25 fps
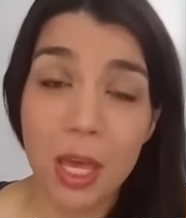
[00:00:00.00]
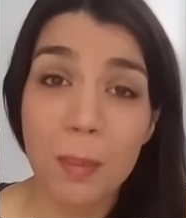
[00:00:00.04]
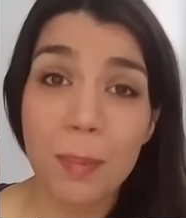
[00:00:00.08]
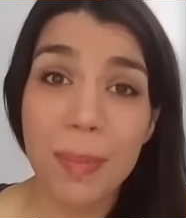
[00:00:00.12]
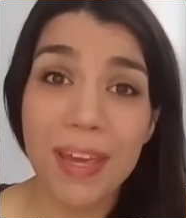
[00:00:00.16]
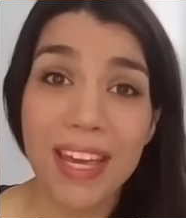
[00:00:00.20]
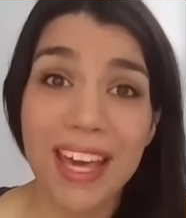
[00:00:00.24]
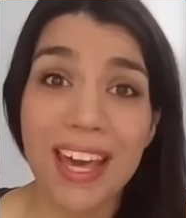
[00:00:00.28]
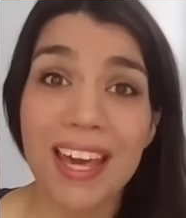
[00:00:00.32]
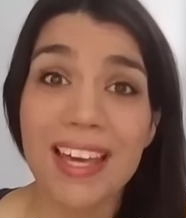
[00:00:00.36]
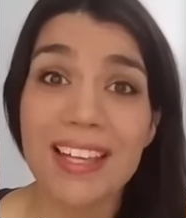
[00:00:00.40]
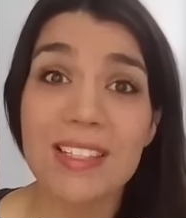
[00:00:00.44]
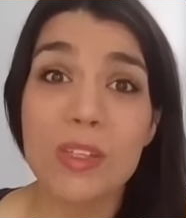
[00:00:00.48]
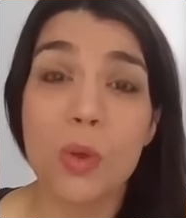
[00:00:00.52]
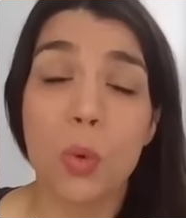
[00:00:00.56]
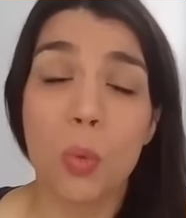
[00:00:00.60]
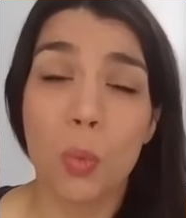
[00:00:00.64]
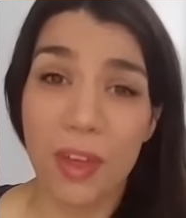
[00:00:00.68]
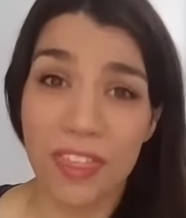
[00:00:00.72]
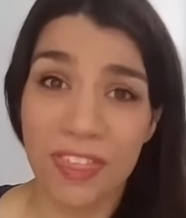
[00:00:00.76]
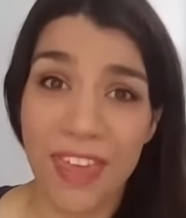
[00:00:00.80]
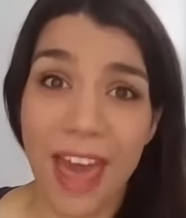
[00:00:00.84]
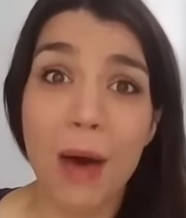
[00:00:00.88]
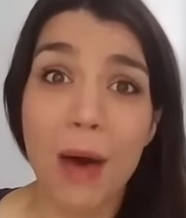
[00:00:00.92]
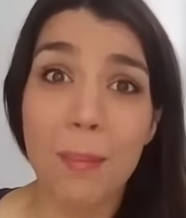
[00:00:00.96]
because
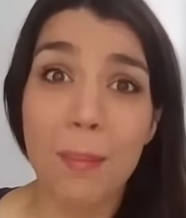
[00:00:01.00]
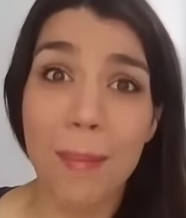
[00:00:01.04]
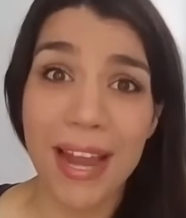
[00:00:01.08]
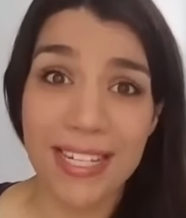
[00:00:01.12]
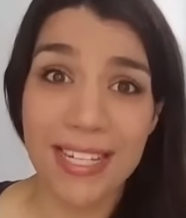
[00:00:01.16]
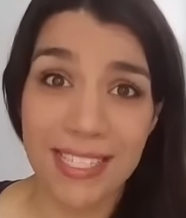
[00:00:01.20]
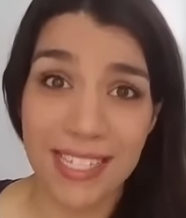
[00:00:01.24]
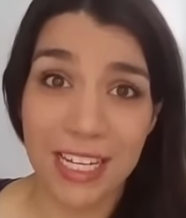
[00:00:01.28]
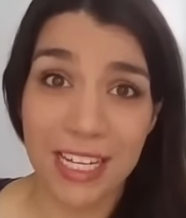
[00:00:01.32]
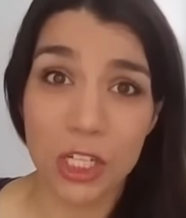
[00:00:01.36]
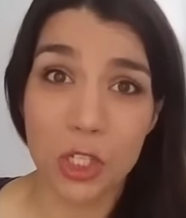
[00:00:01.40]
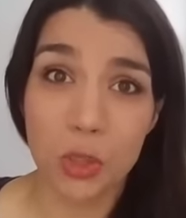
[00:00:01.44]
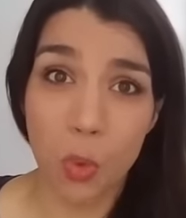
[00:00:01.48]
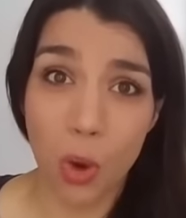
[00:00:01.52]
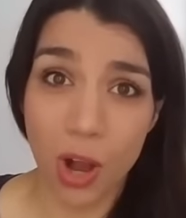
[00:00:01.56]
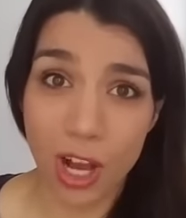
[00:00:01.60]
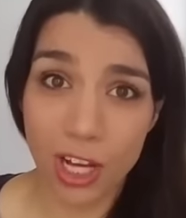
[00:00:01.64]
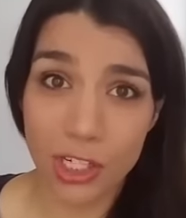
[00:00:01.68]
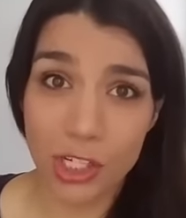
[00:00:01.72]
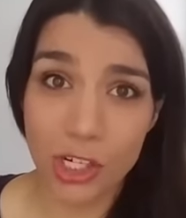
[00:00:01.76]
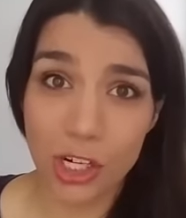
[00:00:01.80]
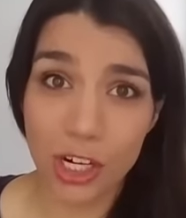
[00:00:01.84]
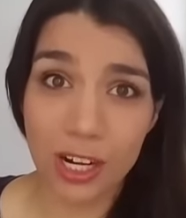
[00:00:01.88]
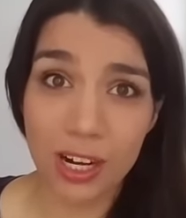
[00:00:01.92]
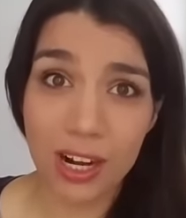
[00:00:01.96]
without my
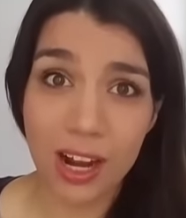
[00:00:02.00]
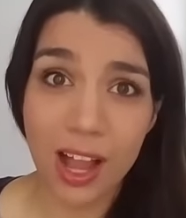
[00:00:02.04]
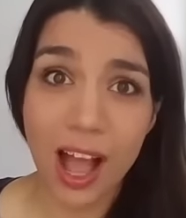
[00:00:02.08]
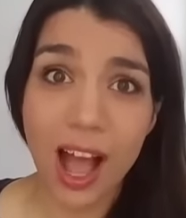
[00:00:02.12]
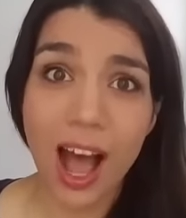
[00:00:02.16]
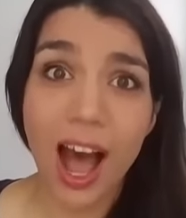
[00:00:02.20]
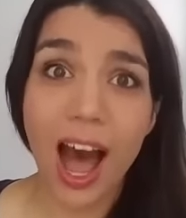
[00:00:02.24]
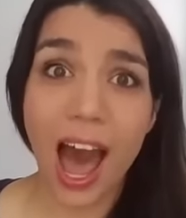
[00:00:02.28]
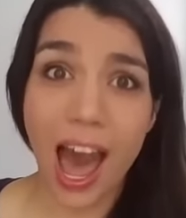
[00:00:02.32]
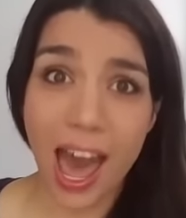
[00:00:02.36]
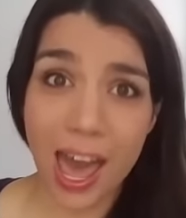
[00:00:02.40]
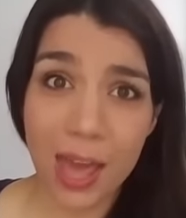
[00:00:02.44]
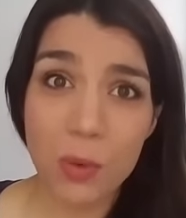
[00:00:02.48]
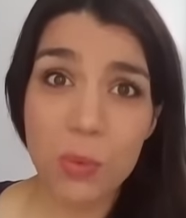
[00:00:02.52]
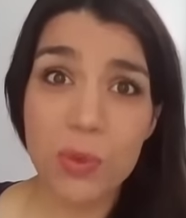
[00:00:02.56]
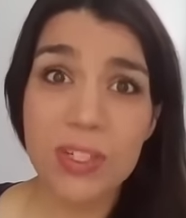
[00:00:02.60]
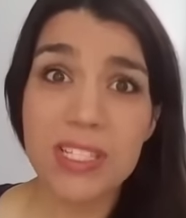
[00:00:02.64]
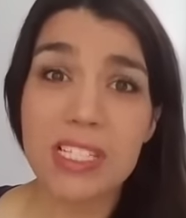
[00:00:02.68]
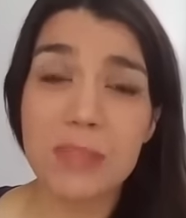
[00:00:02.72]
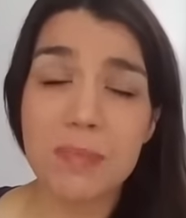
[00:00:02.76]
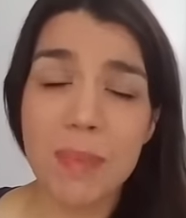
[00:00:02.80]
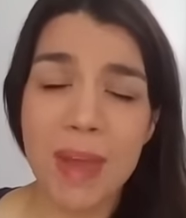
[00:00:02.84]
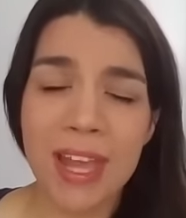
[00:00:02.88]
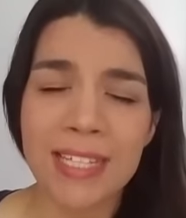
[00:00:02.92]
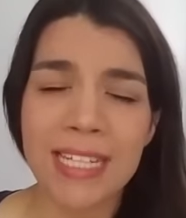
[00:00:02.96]
dishwasher, I
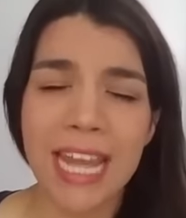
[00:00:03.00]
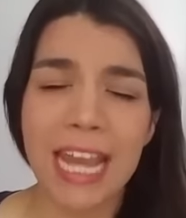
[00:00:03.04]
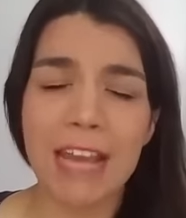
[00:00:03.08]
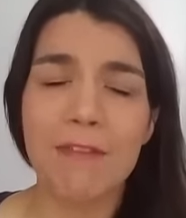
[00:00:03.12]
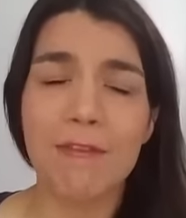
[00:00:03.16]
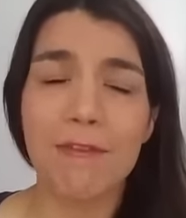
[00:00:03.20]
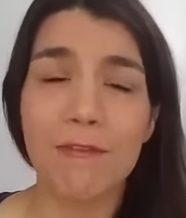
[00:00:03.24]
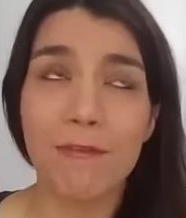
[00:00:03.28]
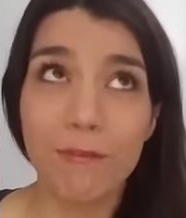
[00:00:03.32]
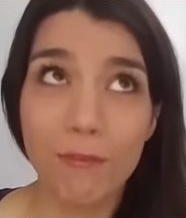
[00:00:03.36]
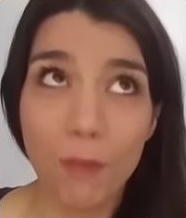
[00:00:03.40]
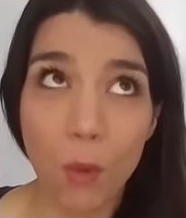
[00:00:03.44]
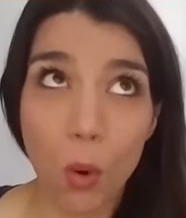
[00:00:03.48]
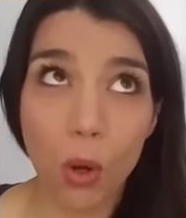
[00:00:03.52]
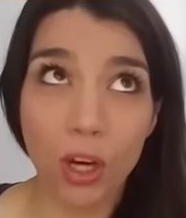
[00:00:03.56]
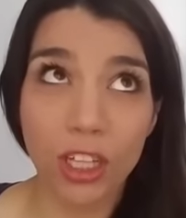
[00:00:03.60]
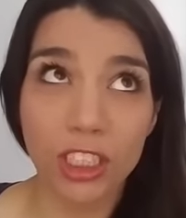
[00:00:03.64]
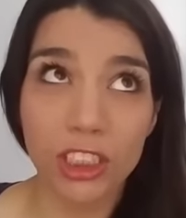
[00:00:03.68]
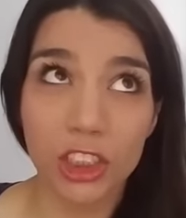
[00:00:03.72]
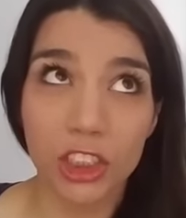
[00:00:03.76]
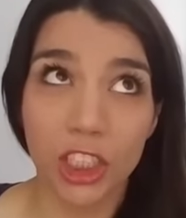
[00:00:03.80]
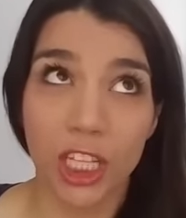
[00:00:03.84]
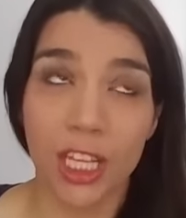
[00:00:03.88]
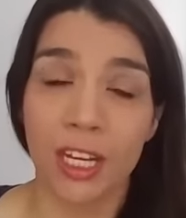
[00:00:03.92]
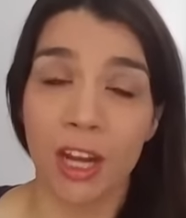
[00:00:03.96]
would spend a
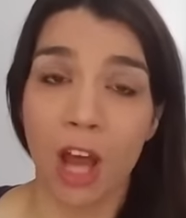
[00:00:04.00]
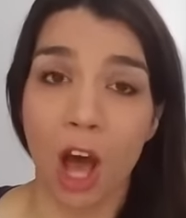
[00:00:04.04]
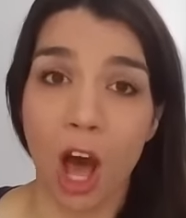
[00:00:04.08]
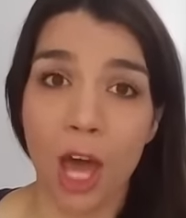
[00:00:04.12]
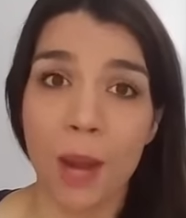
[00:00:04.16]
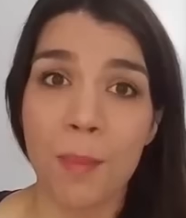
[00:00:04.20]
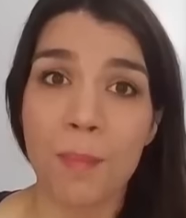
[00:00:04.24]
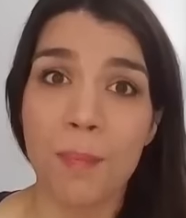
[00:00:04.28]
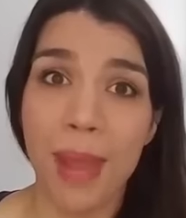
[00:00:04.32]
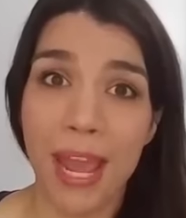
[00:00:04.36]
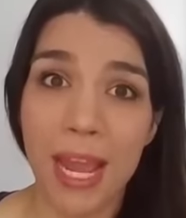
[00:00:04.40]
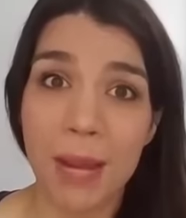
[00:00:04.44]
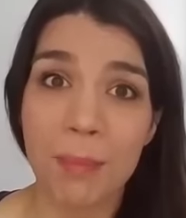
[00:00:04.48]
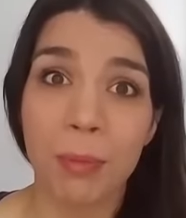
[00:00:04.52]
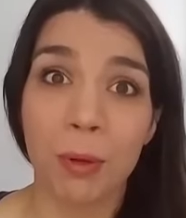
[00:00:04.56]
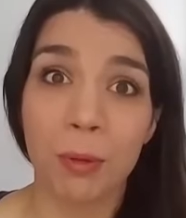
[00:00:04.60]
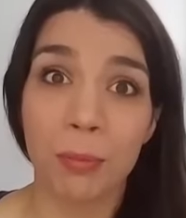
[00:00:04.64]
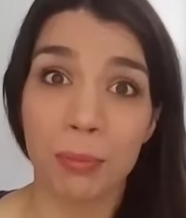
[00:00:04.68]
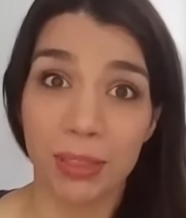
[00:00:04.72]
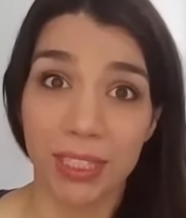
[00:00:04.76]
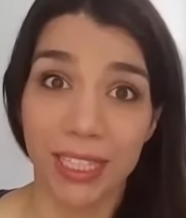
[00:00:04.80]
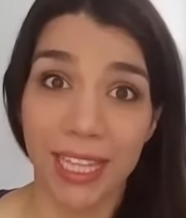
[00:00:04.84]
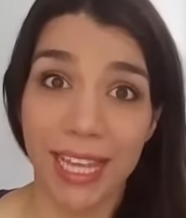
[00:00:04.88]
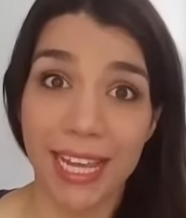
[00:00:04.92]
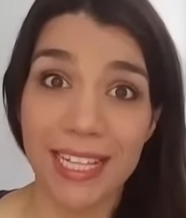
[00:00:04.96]
fortune on paper
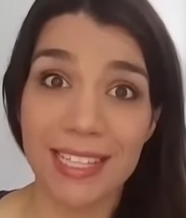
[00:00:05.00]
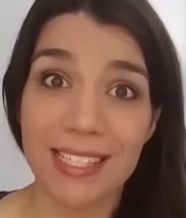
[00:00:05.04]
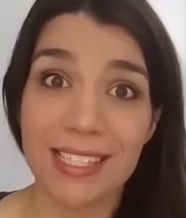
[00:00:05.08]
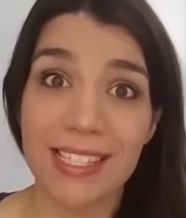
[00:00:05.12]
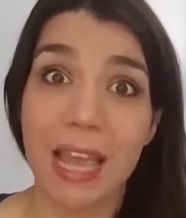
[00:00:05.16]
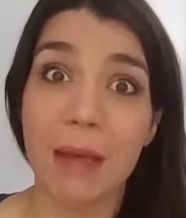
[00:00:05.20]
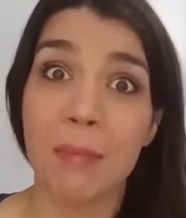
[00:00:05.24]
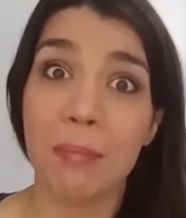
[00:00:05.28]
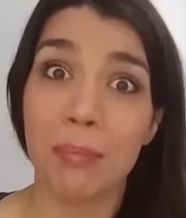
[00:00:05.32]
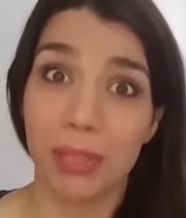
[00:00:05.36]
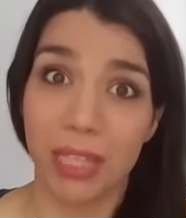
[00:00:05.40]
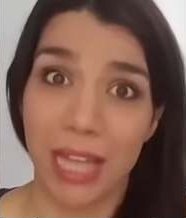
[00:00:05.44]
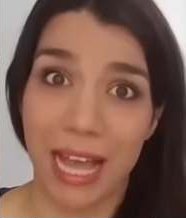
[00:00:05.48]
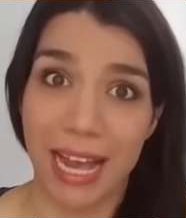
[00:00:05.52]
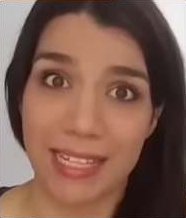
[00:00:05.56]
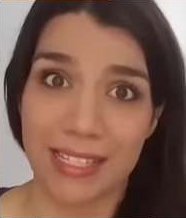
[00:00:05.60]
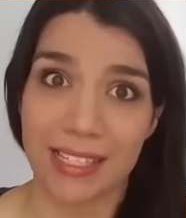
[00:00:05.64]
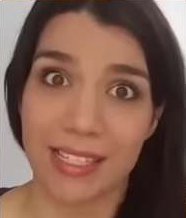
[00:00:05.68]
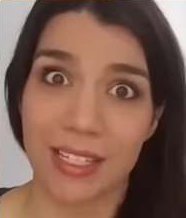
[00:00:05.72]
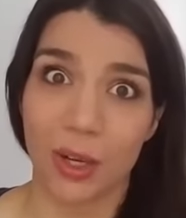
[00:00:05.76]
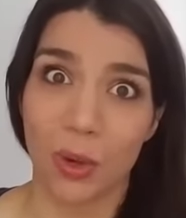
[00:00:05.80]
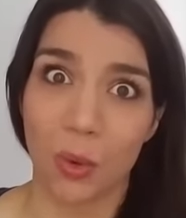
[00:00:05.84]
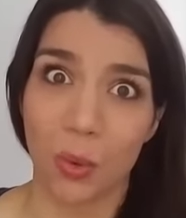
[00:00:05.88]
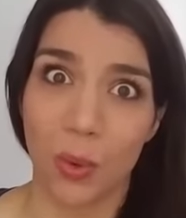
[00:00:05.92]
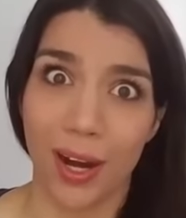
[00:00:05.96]
plates and
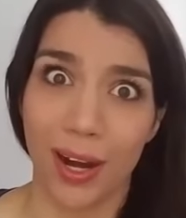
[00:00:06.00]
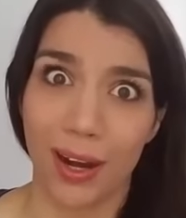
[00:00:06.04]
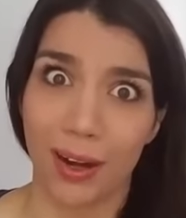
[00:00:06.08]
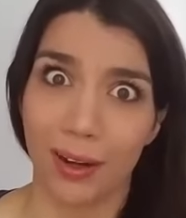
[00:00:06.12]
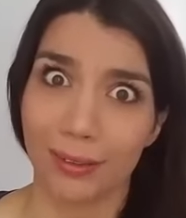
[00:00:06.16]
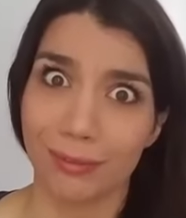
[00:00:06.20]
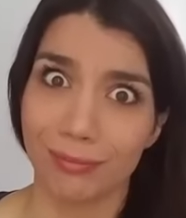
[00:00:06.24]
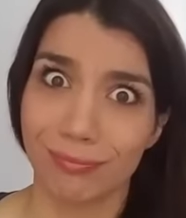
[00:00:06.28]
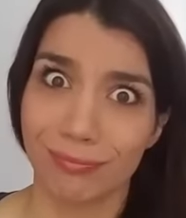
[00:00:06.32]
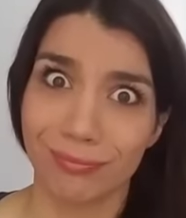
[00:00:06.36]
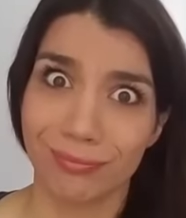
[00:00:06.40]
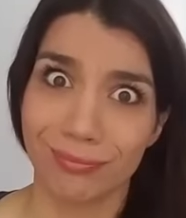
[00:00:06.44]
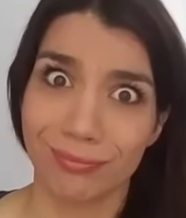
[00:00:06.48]
plasticware.